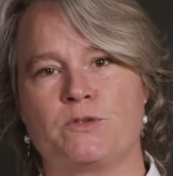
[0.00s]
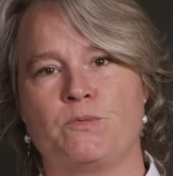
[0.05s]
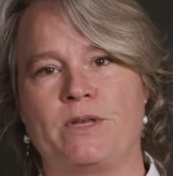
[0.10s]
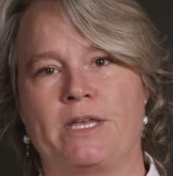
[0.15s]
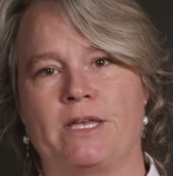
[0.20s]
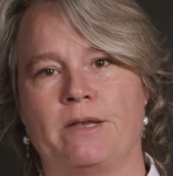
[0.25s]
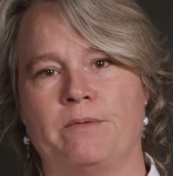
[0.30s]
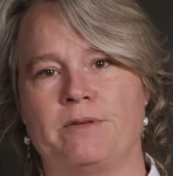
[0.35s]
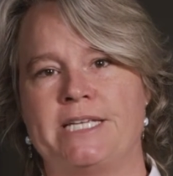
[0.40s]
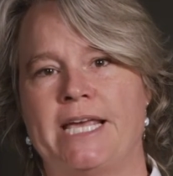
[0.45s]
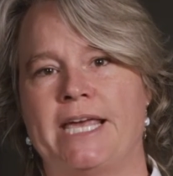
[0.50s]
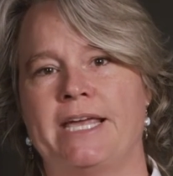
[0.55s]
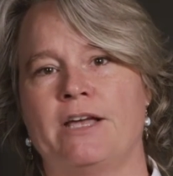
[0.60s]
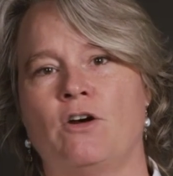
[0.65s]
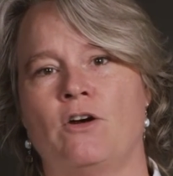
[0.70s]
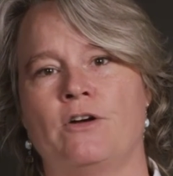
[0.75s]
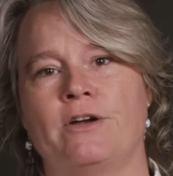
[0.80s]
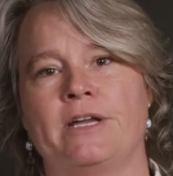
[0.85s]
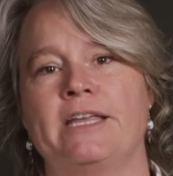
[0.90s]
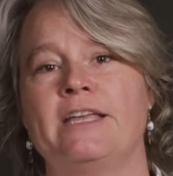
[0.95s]
We can take
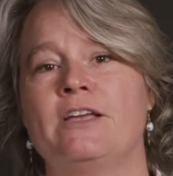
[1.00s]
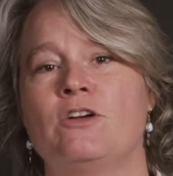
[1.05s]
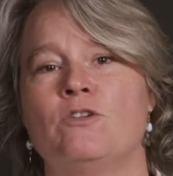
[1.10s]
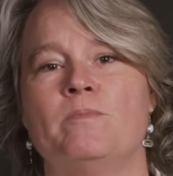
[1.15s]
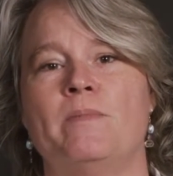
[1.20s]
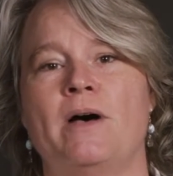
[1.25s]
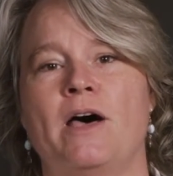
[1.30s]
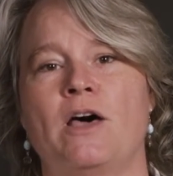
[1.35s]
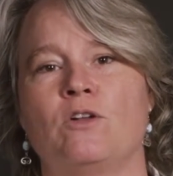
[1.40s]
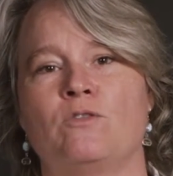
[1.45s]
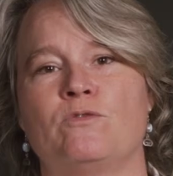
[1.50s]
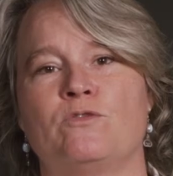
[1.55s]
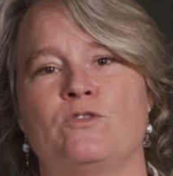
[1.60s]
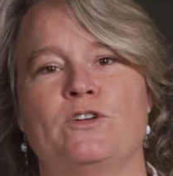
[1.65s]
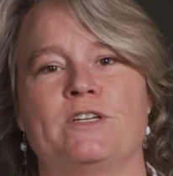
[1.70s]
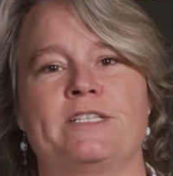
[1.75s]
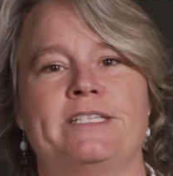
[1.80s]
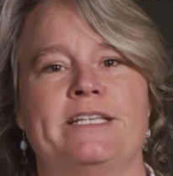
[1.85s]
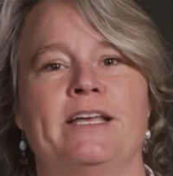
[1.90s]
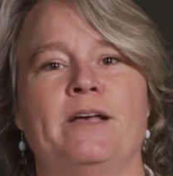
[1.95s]
our Eagle model, for
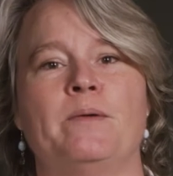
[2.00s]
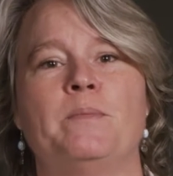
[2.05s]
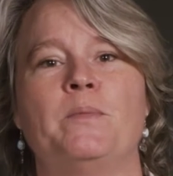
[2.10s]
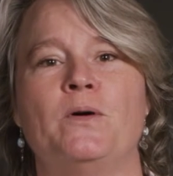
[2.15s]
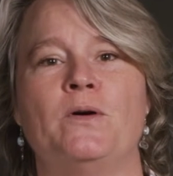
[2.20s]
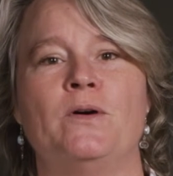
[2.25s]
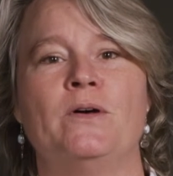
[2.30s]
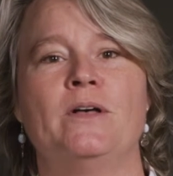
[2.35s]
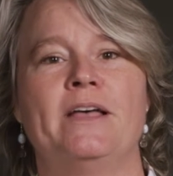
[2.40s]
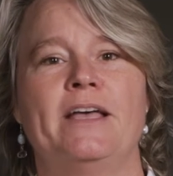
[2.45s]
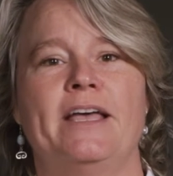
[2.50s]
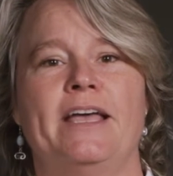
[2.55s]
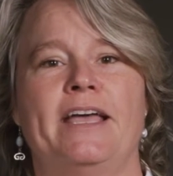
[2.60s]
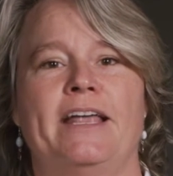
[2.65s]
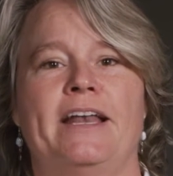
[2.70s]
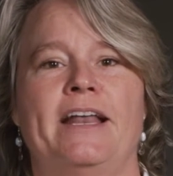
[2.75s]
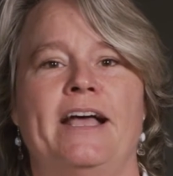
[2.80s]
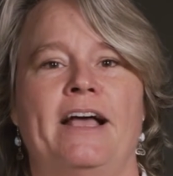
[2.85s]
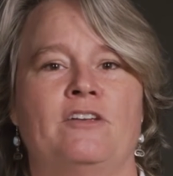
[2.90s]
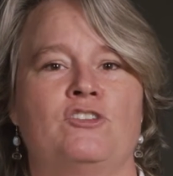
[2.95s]
example,
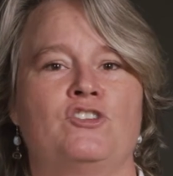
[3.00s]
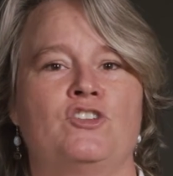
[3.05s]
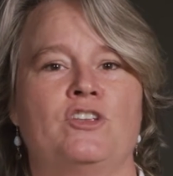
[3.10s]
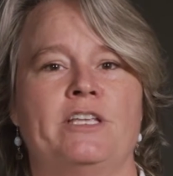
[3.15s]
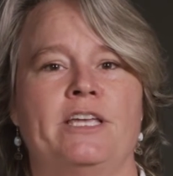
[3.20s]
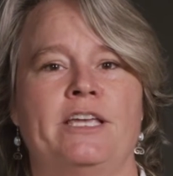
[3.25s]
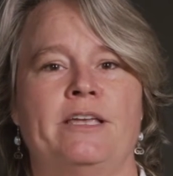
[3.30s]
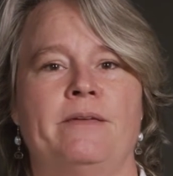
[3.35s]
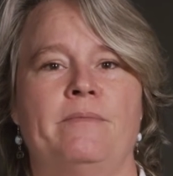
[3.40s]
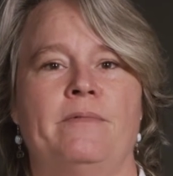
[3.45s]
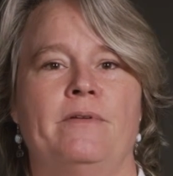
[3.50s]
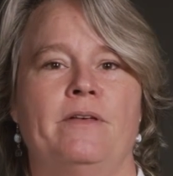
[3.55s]
and actually